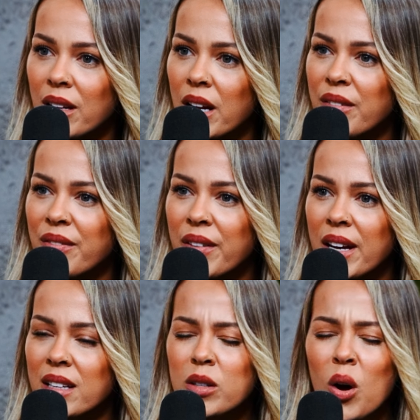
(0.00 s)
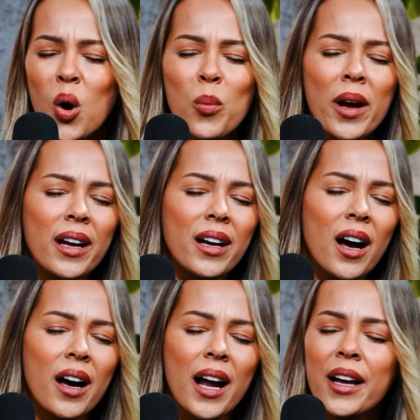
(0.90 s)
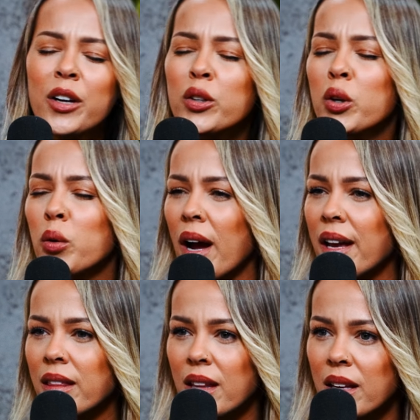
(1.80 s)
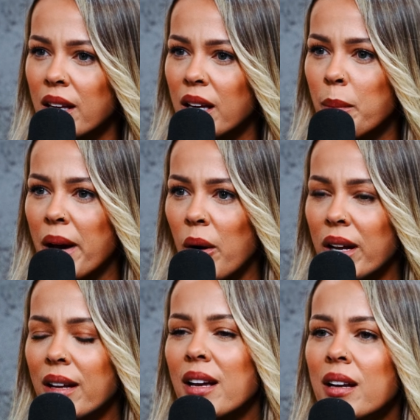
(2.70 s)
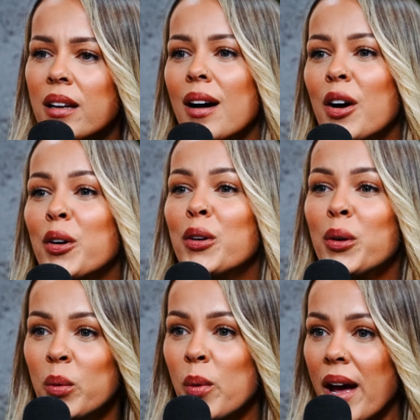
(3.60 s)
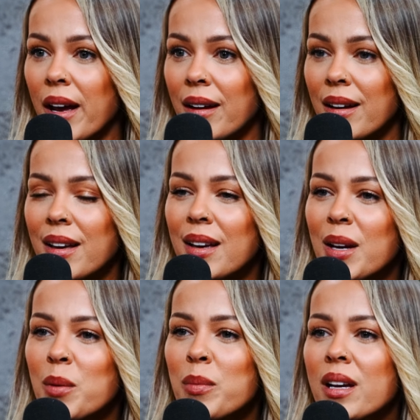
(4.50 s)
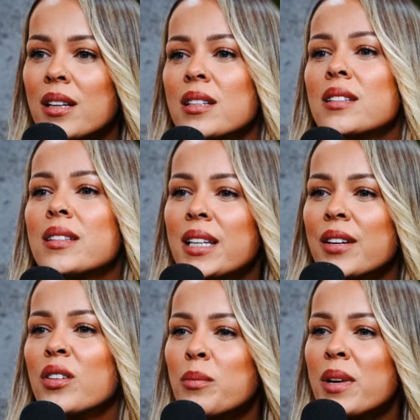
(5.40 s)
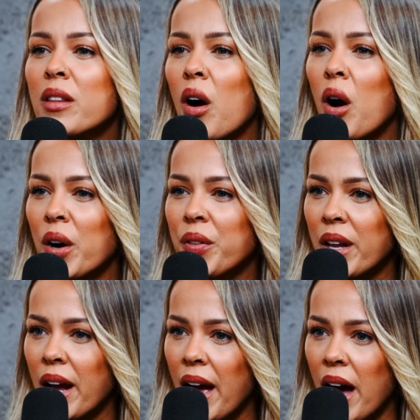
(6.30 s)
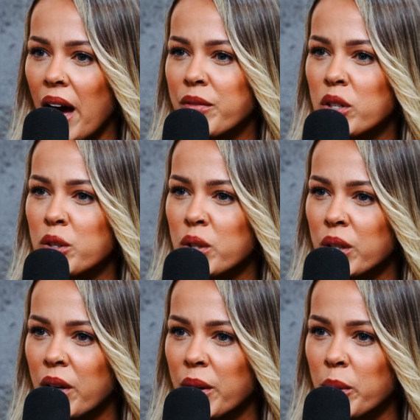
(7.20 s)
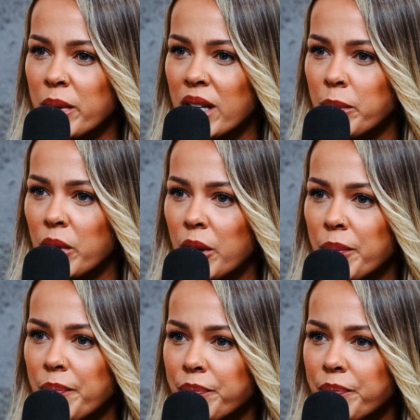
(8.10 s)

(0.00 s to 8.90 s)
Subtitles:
that I've faced, oh my God, I could cry thinking about it in a good way, because it's given me the heart that I have to serve other people.